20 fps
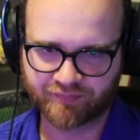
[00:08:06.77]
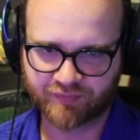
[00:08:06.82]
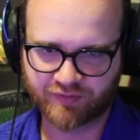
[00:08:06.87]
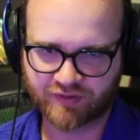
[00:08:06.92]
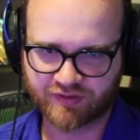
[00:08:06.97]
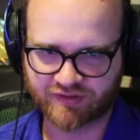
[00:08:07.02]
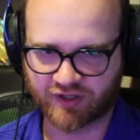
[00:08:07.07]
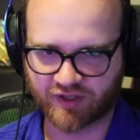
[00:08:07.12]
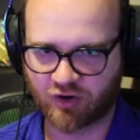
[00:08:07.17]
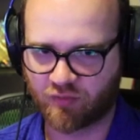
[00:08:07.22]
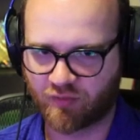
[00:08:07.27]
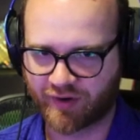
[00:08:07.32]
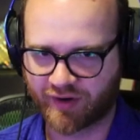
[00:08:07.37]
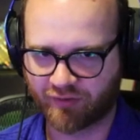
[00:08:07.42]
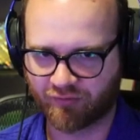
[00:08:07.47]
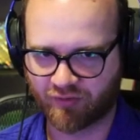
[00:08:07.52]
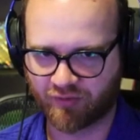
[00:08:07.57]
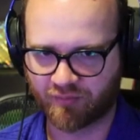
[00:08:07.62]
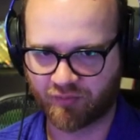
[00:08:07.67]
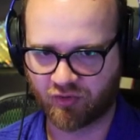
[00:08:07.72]
Because I don't want to
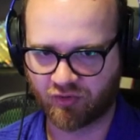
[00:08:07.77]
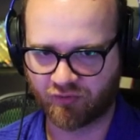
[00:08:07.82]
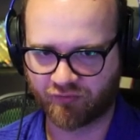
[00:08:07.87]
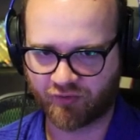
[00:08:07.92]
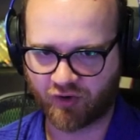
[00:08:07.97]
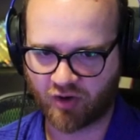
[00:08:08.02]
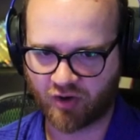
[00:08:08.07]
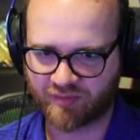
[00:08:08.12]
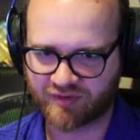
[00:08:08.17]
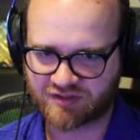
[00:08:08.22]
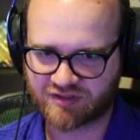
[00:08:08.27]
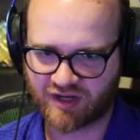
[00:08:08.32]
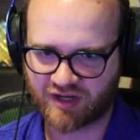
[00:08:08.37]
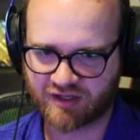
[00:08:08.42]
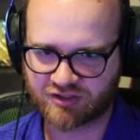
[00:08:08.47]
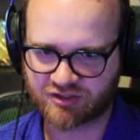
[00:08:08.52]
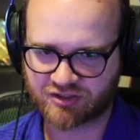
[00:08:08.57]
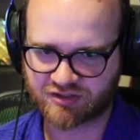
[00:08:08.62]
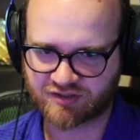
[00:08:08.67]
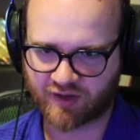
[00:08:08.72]
remove
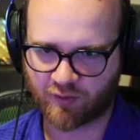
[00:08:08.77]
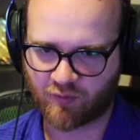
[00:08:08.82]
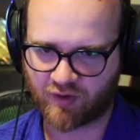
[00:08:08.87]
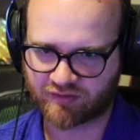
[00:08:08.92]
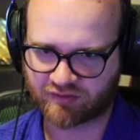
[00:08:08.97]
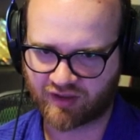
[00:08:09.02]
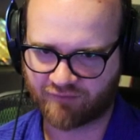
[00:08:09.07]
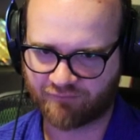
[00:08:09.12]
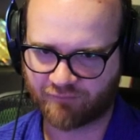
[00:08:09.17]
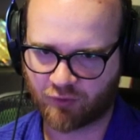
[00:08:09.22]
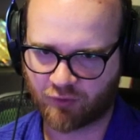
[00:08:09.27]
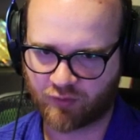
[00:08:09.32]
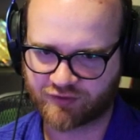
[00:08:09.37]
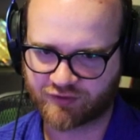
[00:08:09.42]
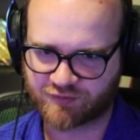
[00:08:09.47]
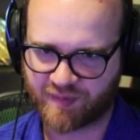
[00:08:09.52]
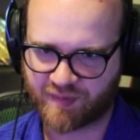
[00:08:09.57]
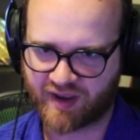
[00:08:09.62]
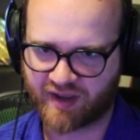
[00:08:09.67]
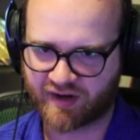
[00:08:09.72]
Karmatage because I want that for
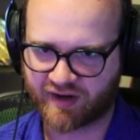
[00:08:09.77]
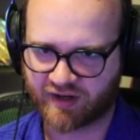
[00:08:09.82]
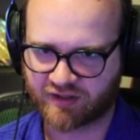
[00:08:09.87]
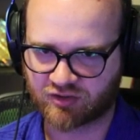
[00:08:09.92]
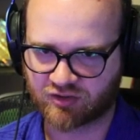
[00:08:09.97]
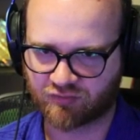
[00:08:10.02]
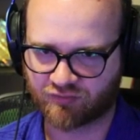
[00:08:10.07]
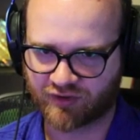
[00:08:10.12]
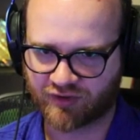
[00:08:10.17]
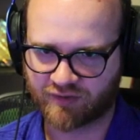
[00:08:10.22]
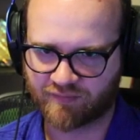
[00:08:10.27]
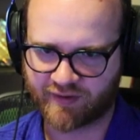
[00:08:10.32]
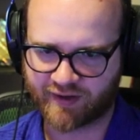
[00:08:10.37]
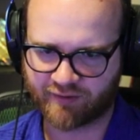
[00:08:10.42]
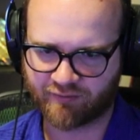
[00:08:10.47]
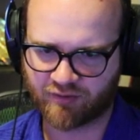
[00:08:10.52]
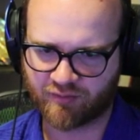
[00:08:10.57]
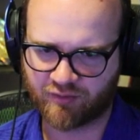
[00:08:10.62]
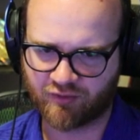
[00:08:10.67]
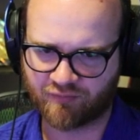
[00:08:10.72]
Wolfsbane, and I don't really want to
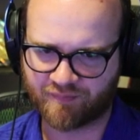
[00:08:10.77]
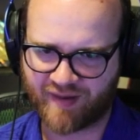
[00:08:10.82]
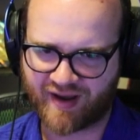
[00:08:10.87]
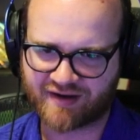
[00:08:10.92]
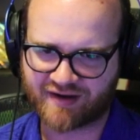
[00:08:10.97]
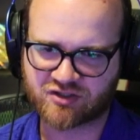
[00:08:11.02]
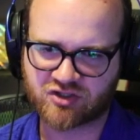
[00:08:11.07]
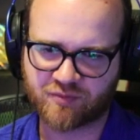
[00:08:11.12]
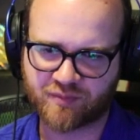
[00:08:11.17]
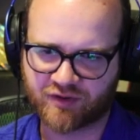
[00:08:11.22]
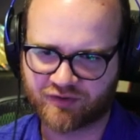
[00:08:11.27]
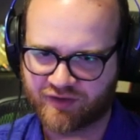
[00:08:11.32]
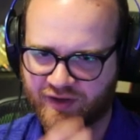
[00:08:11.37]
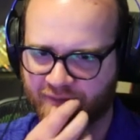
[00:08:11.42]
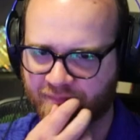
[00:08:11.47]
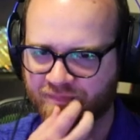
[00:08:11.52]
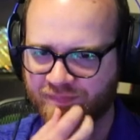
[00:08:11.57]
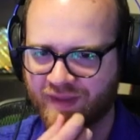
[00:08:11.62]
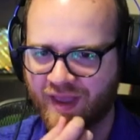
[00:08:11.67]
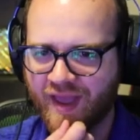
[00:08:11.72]
remove Baxter
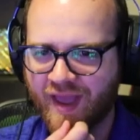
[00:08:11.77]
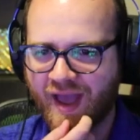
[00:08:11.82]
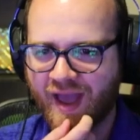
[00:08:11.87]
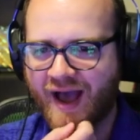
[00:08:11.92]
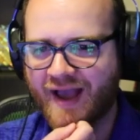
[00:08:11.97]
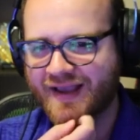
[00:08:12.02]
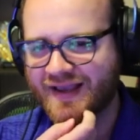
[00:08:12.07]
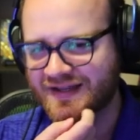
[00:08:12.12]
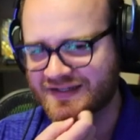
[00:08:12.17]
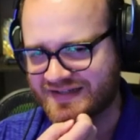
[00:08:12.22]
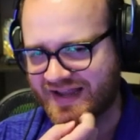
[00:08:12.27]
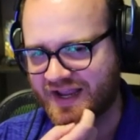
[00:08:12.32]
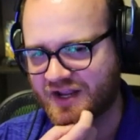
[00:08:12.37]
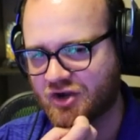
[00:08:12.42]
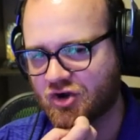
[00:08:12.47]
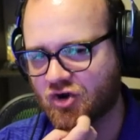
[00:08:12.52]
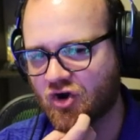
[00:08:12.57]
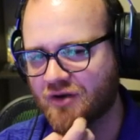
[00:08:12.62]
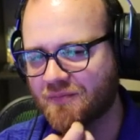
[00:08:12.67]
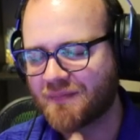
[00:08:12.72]
Building. I guess I
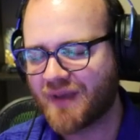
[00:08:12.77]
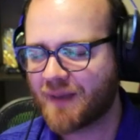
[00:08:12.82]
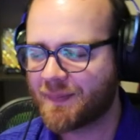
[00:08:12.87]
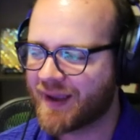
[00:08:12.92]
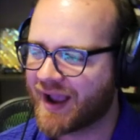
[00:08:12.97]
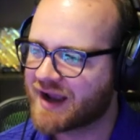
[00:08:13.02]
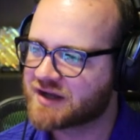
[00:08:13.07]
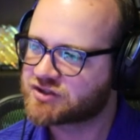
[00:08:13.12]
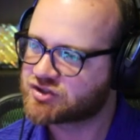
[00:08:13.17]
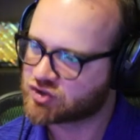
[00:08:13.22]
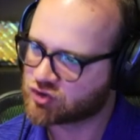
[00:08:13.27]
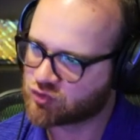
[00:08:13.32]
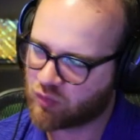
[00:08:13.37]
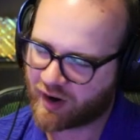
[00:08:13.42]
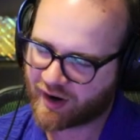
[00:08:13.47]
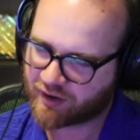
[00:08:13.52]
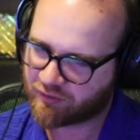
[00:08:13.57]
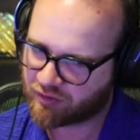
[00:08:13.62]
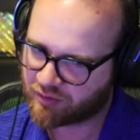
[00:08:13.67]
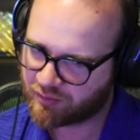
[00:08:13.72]
could. Maybe I do
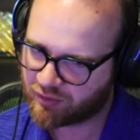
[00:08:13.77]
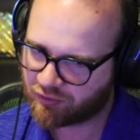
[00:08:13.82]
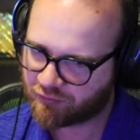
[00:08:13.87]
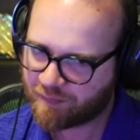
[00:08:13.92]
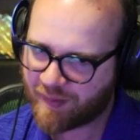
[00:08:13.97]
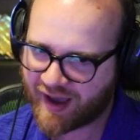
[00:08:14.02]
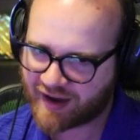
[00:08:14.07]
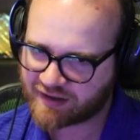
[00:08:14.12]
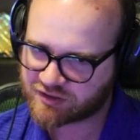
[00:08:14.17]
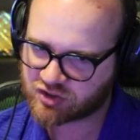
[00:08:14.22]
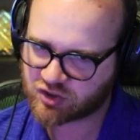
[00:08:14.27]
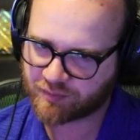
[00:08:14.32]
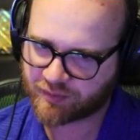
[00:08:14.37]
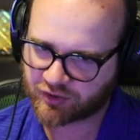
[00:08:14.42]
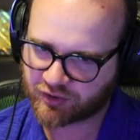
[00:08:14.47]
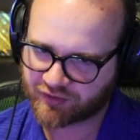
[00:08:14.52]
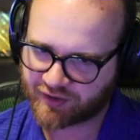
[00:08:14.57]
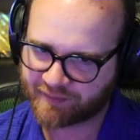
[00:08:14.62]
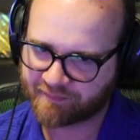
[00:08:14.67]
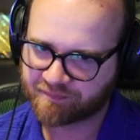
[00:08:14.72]
want to remove Baxter
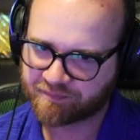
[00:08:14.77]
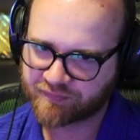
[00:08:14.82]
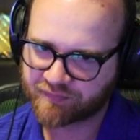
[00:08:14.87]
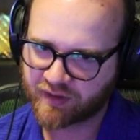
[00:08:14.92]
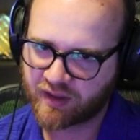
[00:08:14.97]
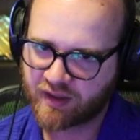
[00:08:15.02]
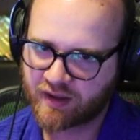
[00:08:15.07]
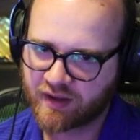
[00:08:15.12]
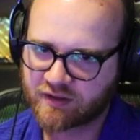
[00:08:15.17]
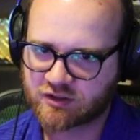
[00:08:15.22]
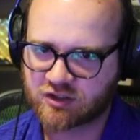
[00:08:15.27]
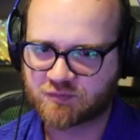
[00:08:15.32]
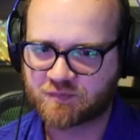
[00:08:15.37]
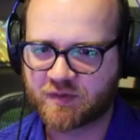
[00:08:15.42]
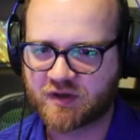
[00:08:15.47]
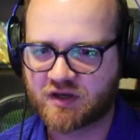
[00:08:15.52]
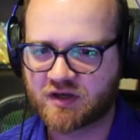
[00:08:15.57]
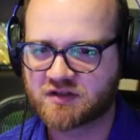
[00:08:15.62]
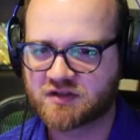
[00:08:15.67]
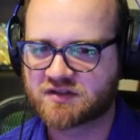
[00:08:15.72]
Building just
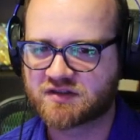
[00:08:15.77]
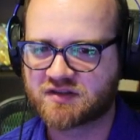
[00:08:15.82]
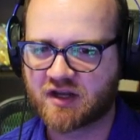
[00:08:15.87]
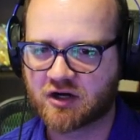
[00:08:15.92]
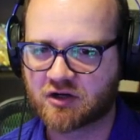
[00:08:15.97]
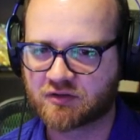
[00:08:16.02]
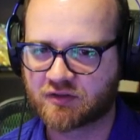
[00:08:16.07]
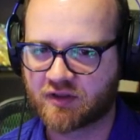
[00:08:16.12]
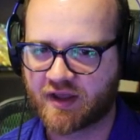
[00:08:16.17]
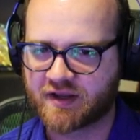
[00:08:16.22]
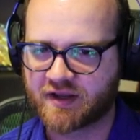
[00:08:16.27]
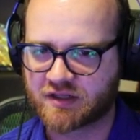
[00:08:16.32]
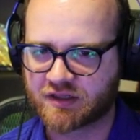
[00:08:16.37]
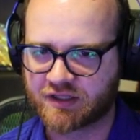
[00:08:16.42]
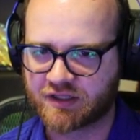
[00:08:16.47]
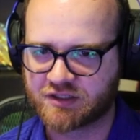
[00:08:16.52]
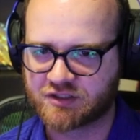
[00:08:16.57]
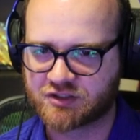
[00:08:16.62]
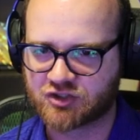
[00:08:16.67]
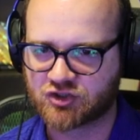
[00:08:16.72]
because they're
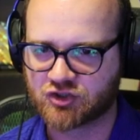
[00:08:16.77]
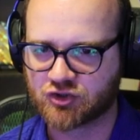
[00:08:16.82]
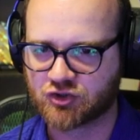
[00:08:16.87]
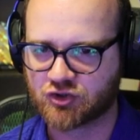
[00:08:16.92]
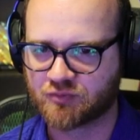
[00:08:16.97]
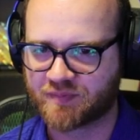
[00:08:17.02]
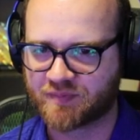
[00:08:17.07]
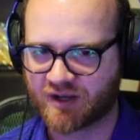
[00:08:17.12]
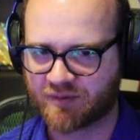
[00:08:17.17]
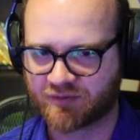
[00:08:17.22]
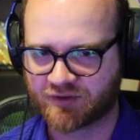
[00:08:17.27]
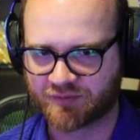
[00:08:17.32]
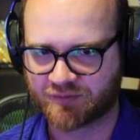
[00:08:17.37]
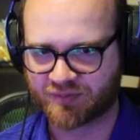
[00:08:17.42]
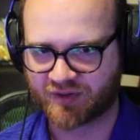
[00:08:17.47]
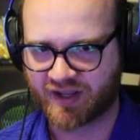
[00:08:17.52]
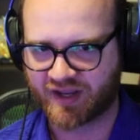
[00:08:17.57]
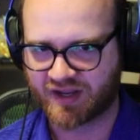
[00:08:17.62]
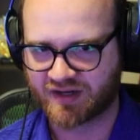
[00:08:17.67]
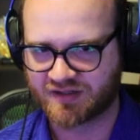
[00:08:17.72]
likely to be able to
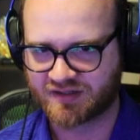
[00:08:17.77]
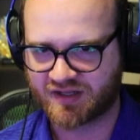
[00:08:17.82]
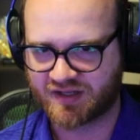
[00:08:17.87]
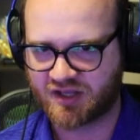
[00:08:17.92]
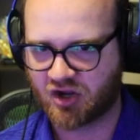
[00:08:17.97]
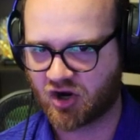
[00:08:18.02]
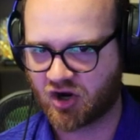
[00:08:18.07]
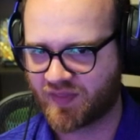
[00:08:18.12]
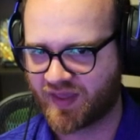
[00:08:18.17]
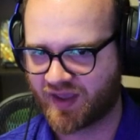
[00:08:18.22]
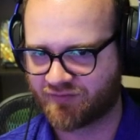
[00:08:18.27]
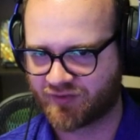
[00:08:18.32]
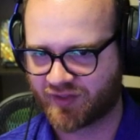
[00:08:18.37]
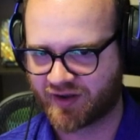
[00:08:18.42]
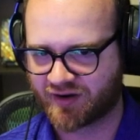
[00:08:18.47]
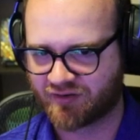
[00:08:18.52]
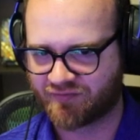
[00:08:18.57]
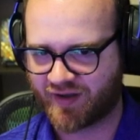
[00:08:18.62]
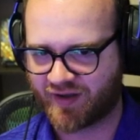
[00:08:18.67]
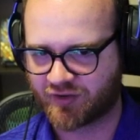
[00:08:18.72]
play into here, and they have a lot
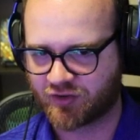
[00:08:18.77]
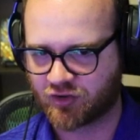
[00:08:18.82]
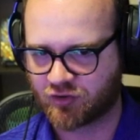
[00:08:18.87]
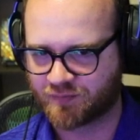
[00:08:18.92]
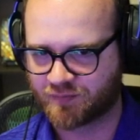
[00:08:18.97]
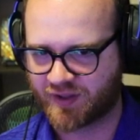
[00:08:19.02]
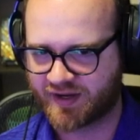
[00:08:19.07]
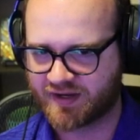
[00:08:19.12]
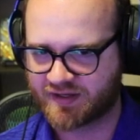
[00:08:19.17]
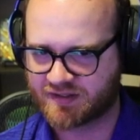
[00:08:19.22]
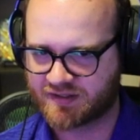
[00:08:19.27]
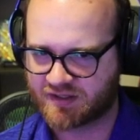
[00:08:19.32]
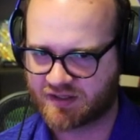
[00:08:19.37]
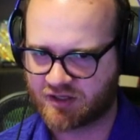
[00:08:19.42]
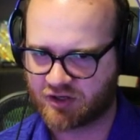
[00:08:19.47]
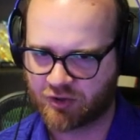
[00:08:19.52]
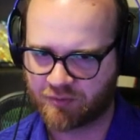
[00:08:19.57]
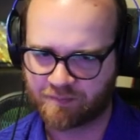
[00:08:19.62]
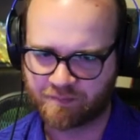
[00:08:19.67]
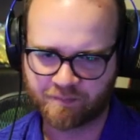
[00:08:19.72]
of value playing into
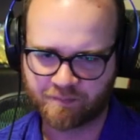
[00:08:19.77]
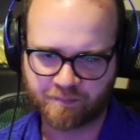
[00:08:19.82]
here.